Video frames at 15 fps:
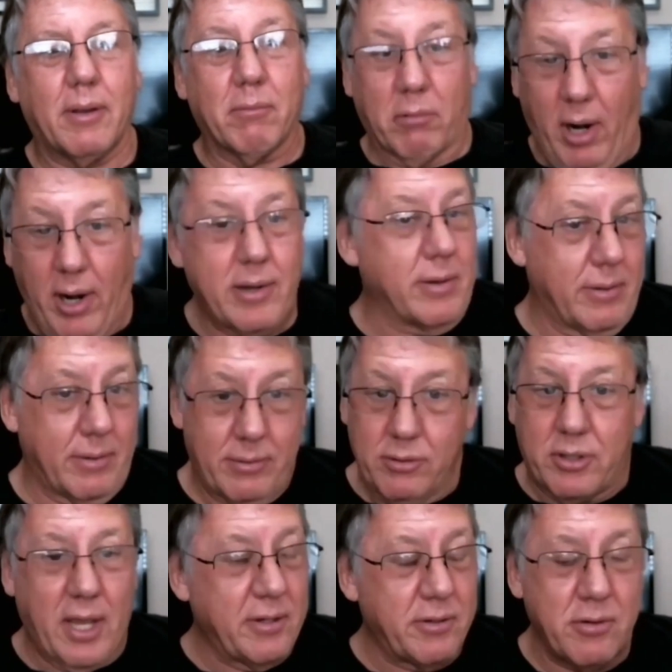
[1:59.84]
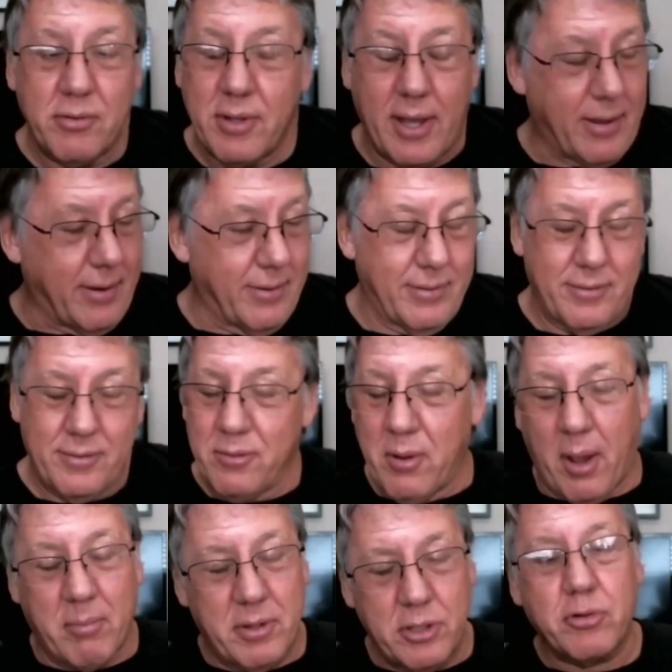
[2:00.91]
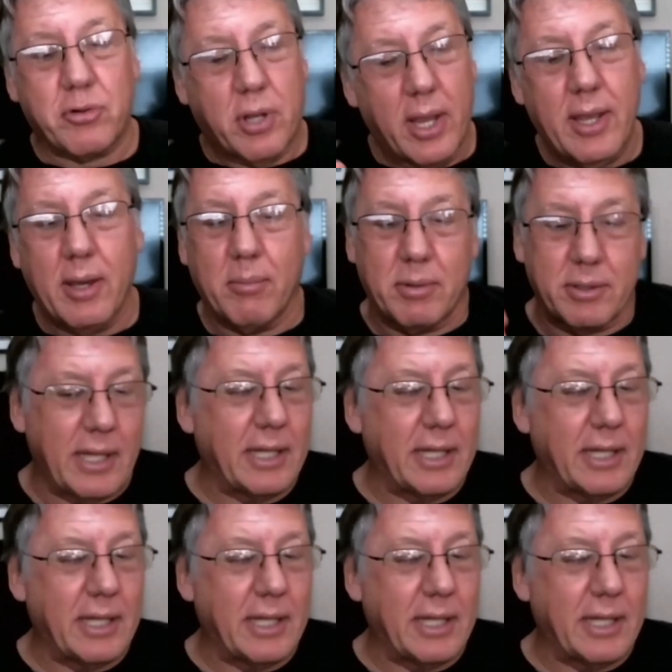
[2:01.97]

Right. You can't do that. You, I mean, you can, but